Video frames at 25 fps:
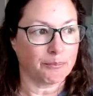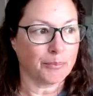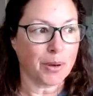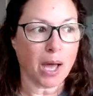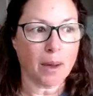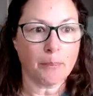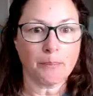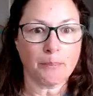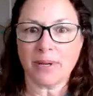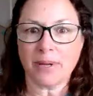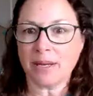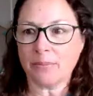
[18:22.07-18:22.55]

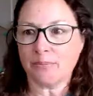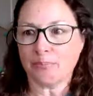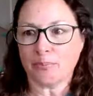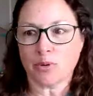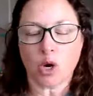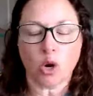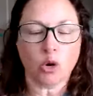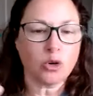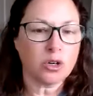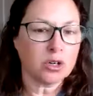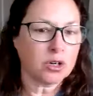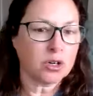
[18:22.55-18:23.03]
puppy
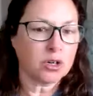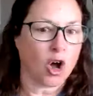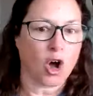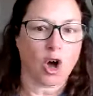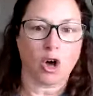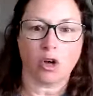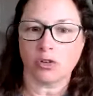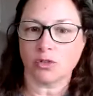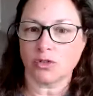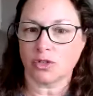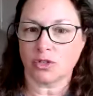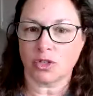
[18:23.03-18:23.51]

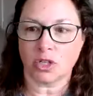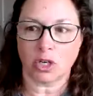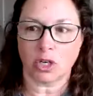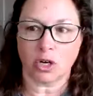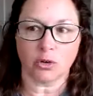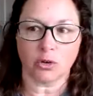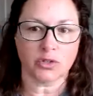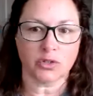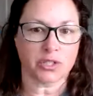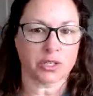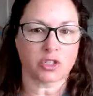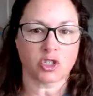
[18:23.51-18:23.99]
protocols, you
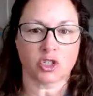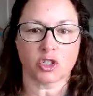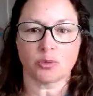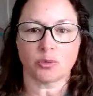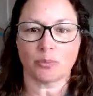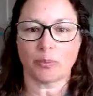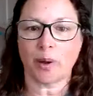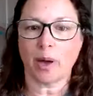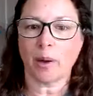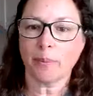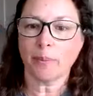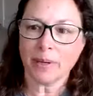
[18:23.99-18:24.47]
know, such as
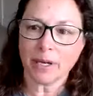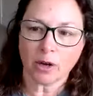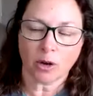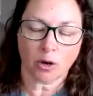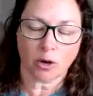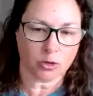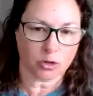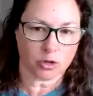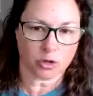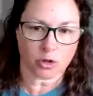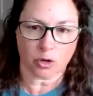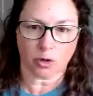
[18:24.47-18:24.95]
puppy
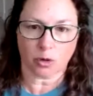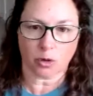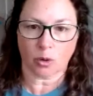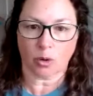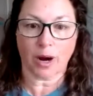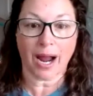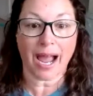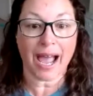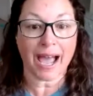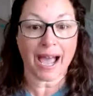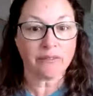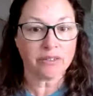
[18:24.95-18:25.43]
culture
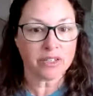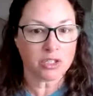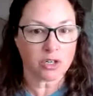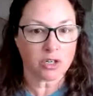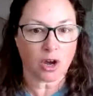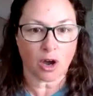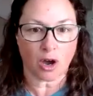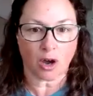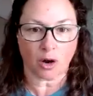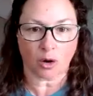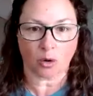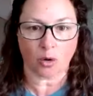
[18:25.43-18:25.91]
or
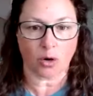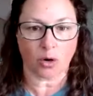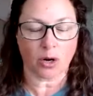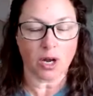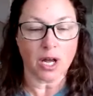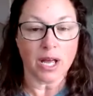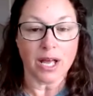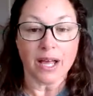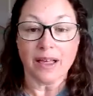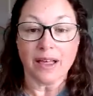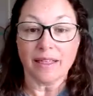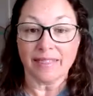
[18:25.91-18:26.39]
Avidog
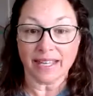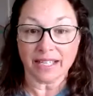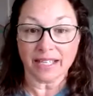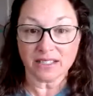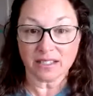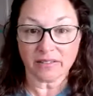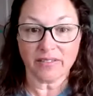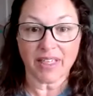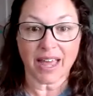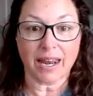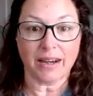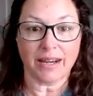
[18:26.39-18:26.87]
or
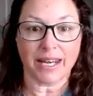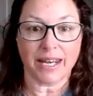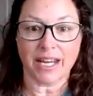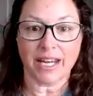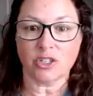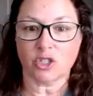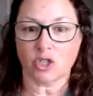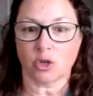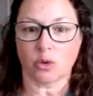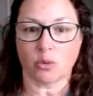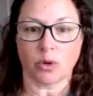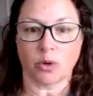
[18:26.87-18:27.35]
things of that
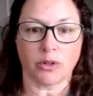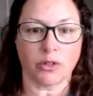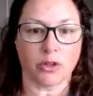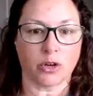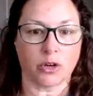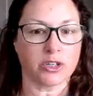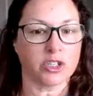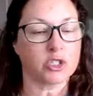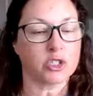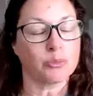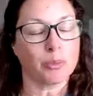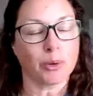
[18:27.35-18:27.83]
nature, where
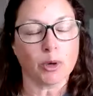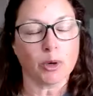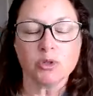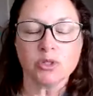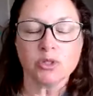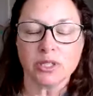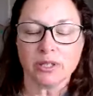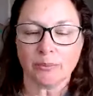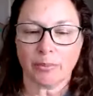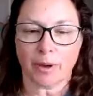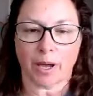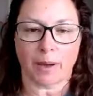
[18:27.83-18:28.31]
they're
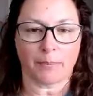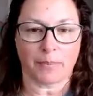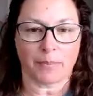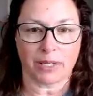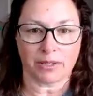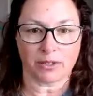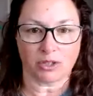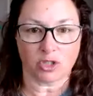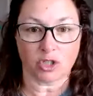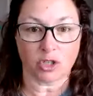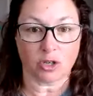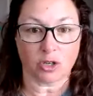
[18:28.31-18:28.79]
exposing
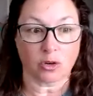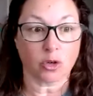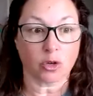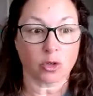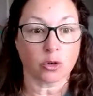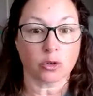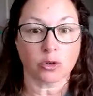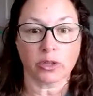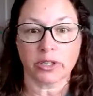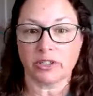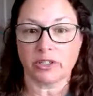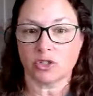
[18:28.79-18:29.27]
puppies to
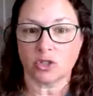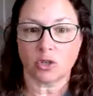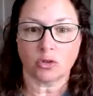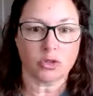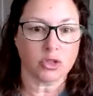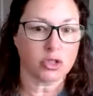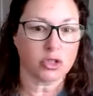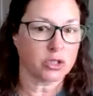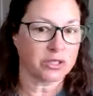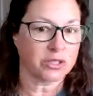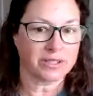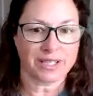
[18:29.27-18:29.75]
early
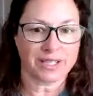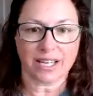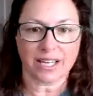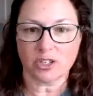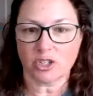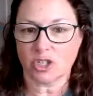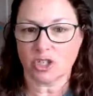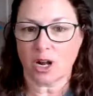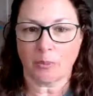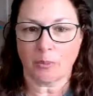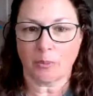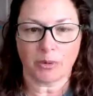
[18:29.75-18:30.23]

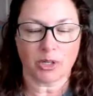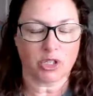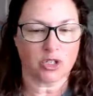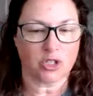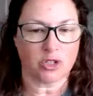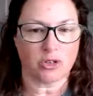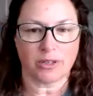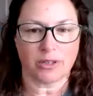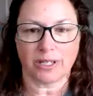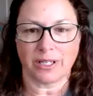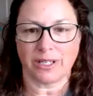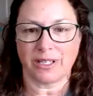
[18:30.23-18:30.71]
socialization
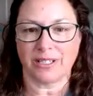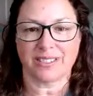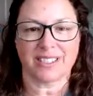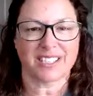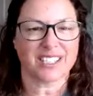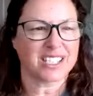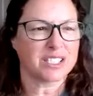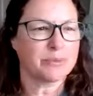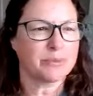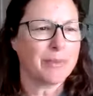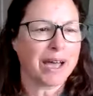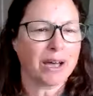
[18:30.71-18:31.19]
opportunities,
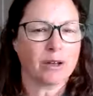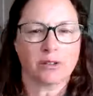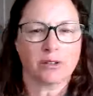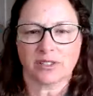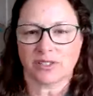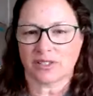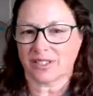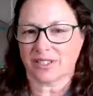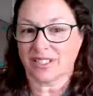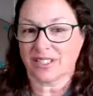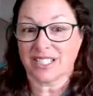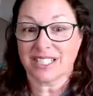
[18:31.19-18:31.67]

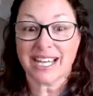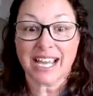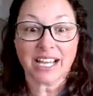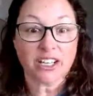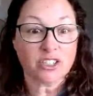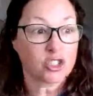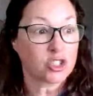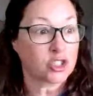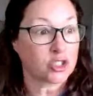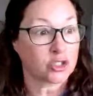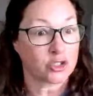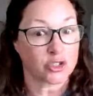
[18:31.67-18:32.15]
smells and
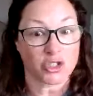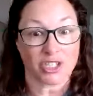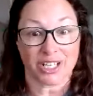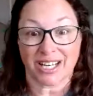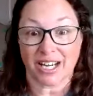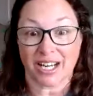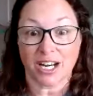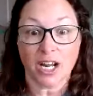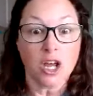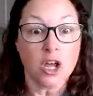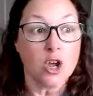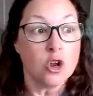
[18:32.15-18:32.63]
textures
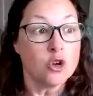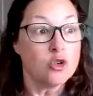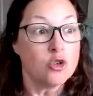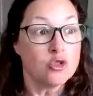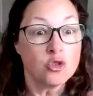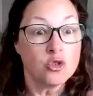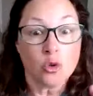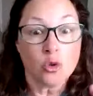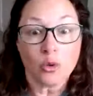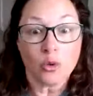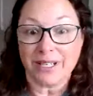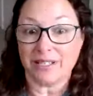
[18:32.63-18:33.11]
and
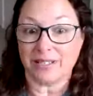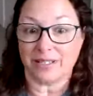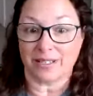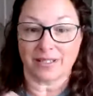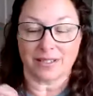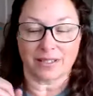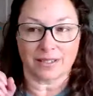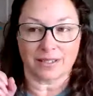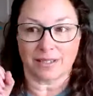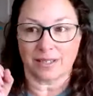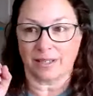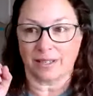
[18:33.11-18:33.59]

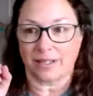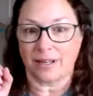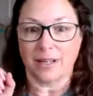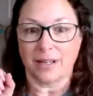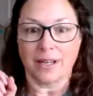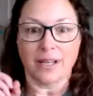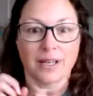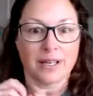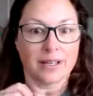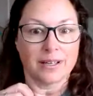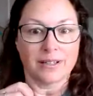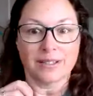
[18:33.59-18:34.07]
noises
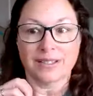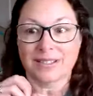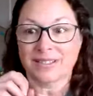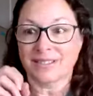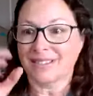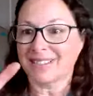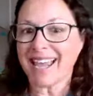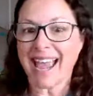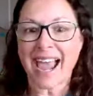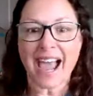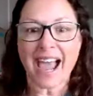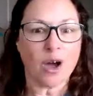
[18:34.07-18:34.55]
and
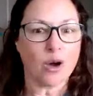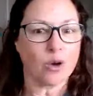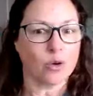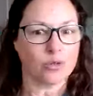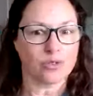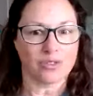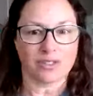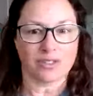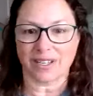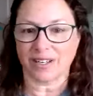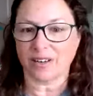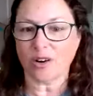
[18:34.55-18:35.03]

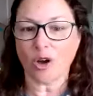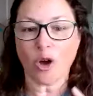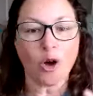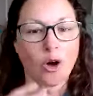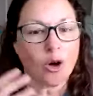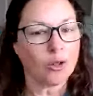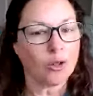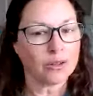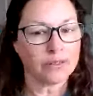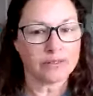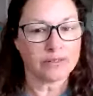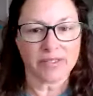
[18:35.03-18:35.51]
sounds and
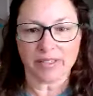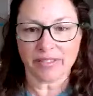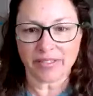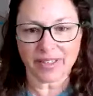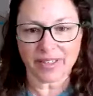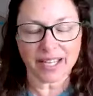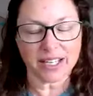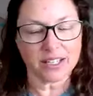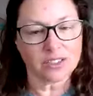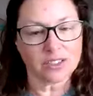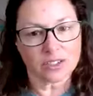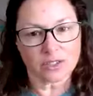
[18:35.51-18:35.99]
all of the
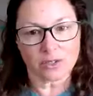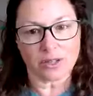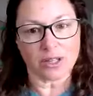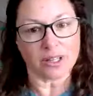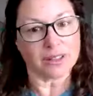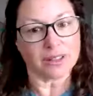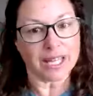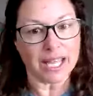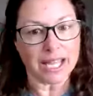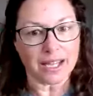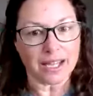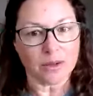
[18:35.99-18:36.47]
things, so
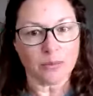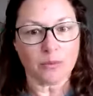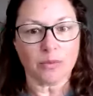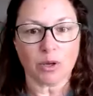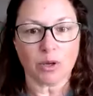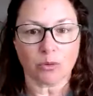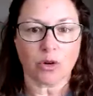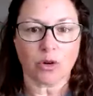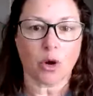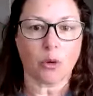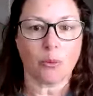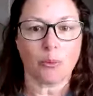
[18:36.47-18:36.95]
that they can
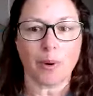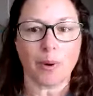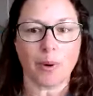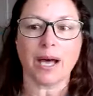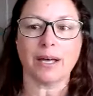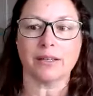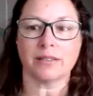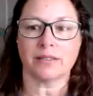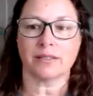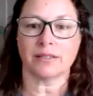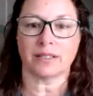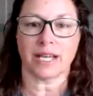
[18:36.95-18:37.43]
be
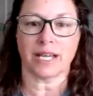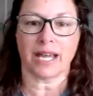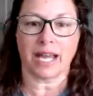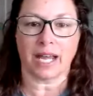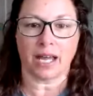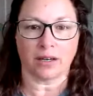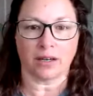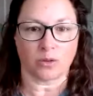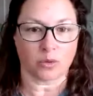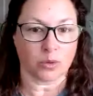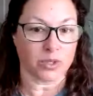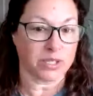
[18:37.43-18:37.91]
robust
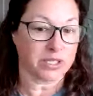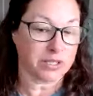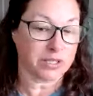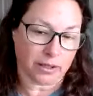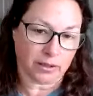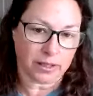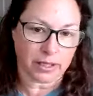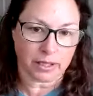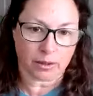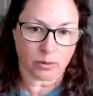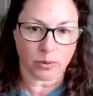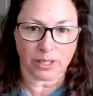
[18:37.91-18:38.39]
and
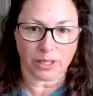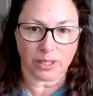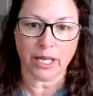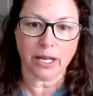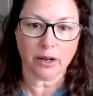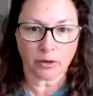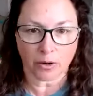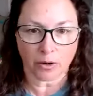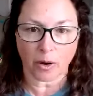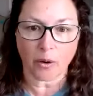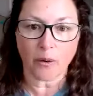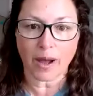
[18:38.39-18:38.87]
resilient when
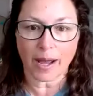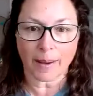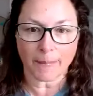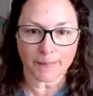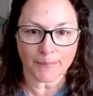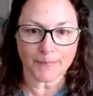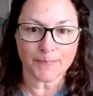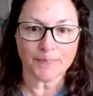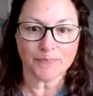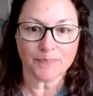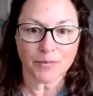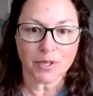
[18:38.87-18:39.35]
they grow
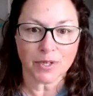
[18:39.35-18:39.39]
up.